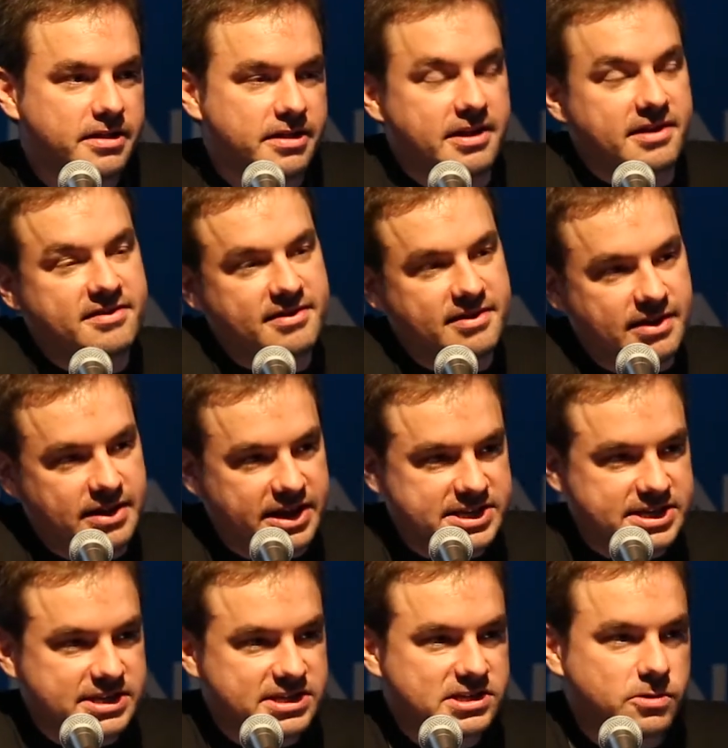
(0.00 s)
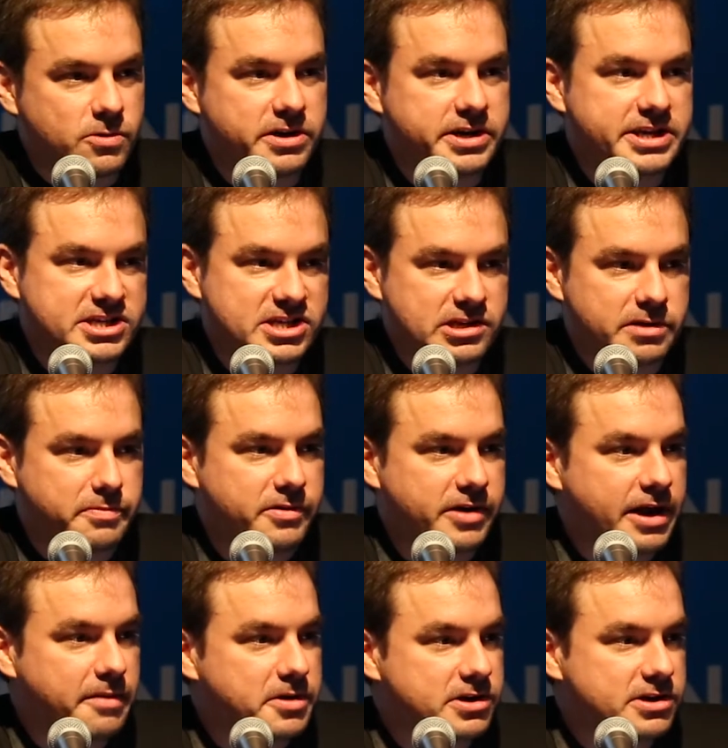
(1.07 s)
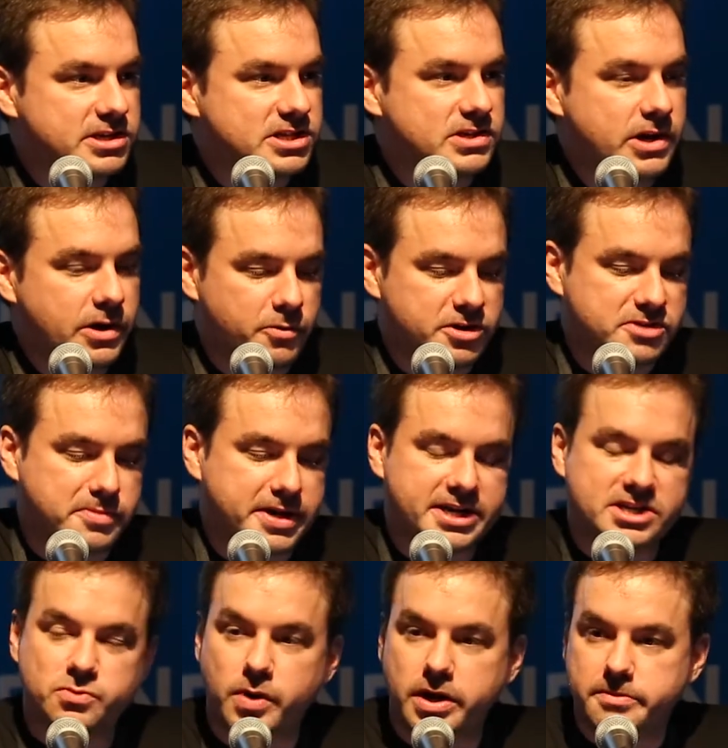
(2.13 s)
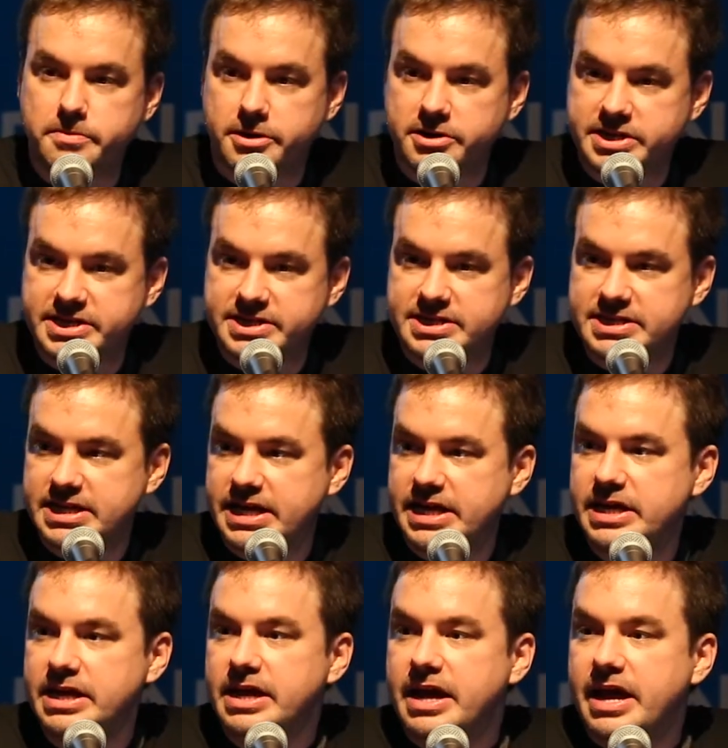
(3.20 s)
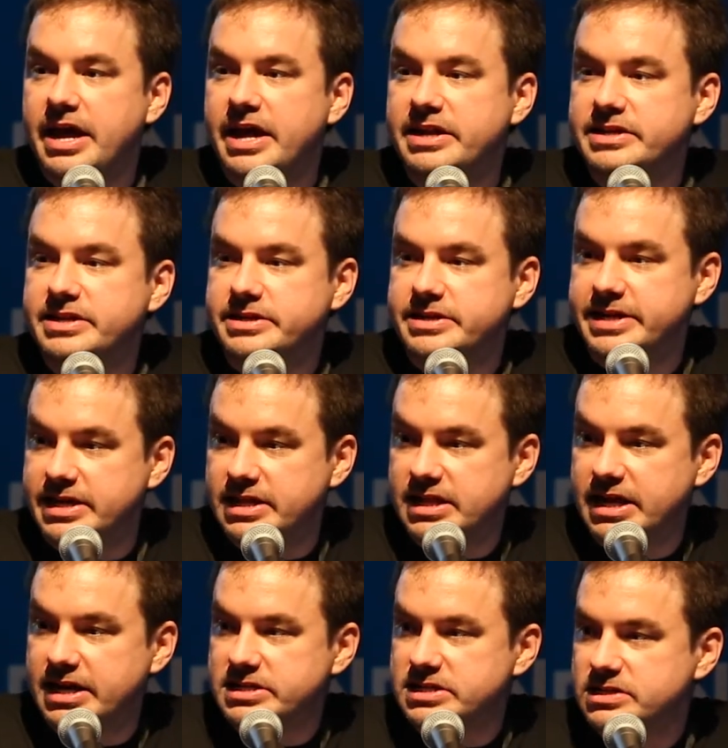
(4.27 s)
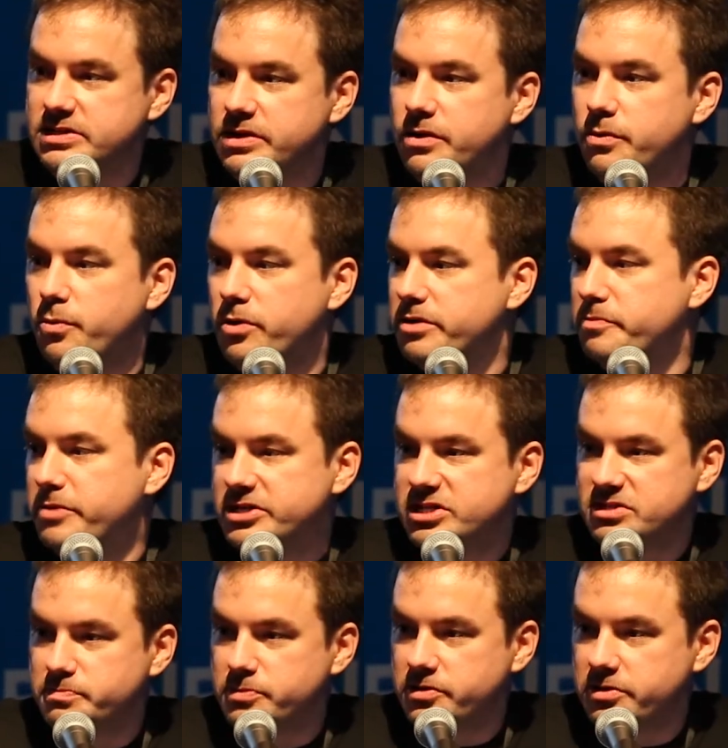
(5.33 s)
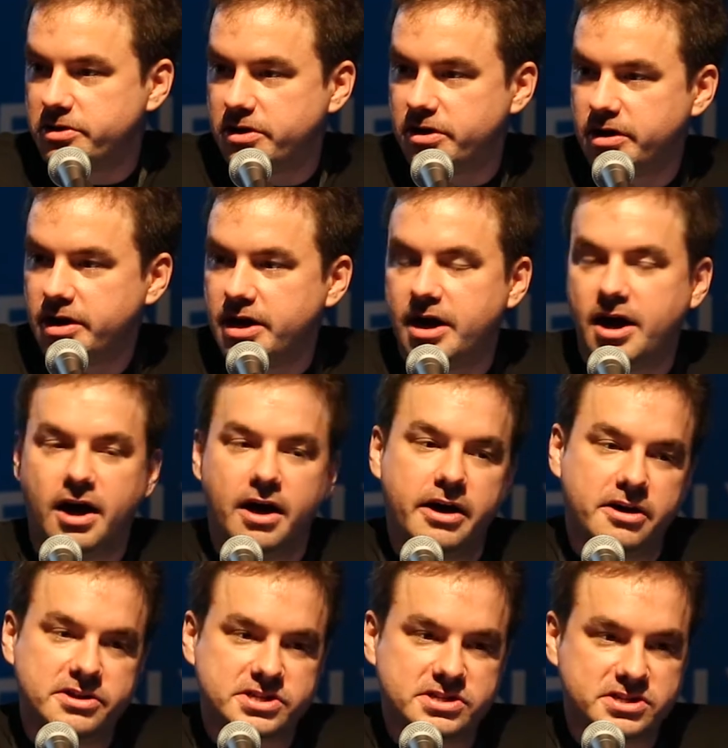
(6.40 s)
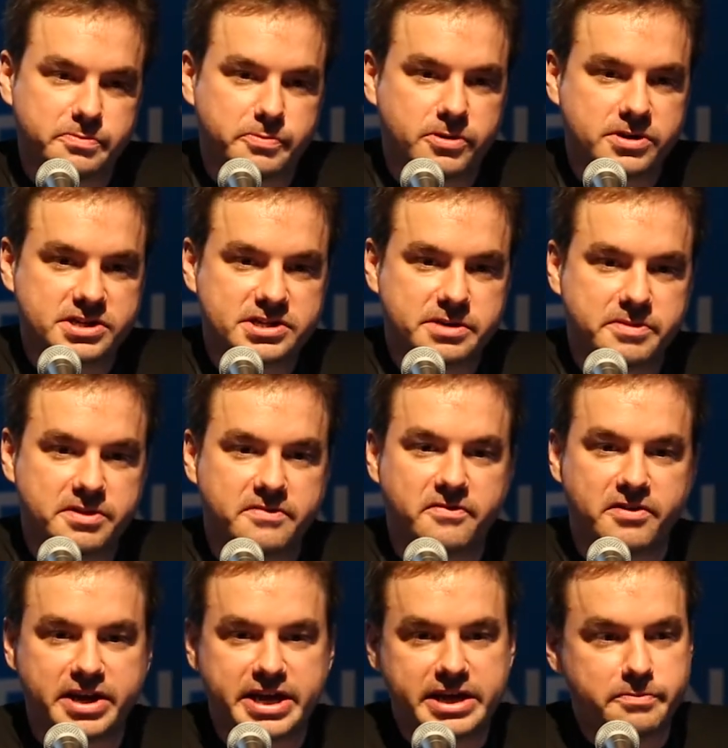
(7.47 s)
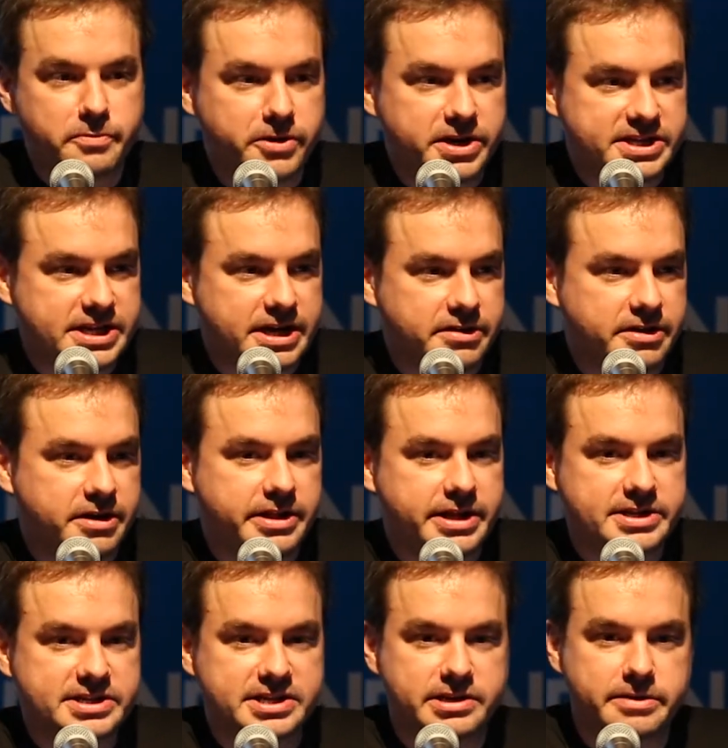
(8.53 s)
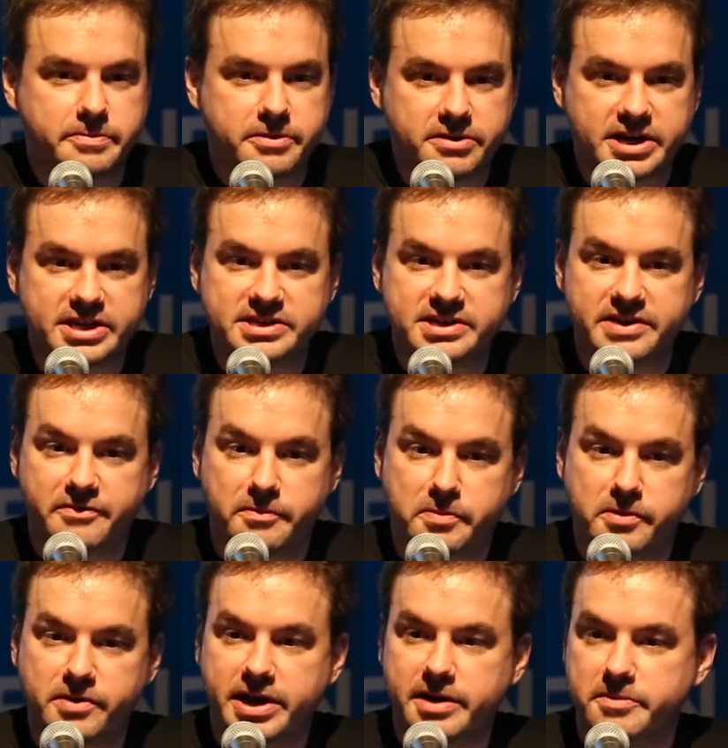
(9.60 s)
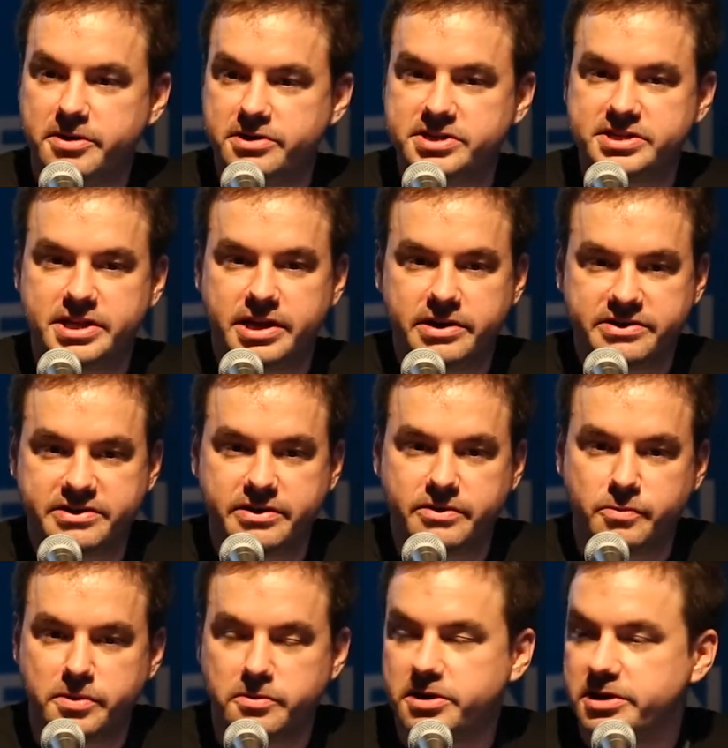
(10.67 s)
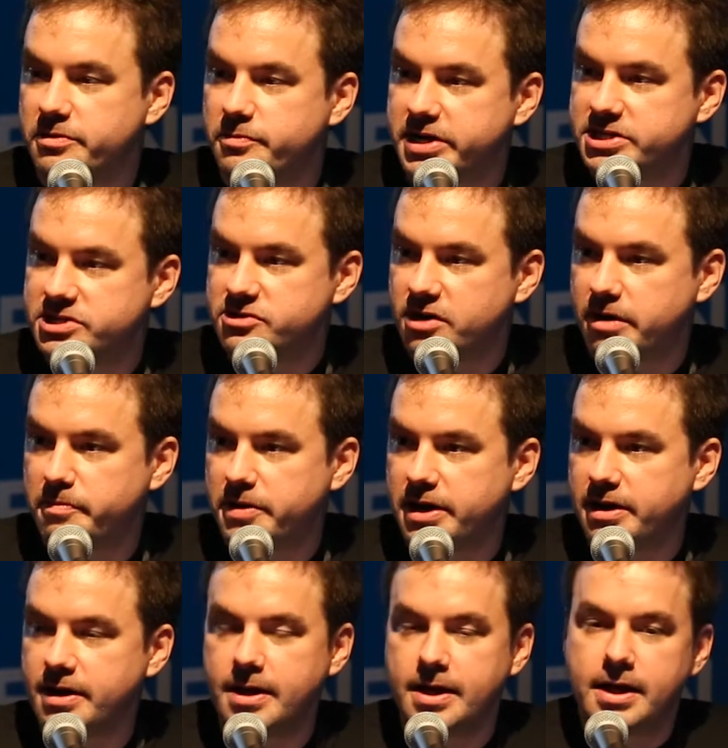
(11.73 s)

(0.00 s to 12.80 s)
This lets us store additional parameters, which makes WebRTC and TLS work much smoother. Also supports some of the funky endpoints out there that send up all kinds of different parameters that we were otherwise dropping.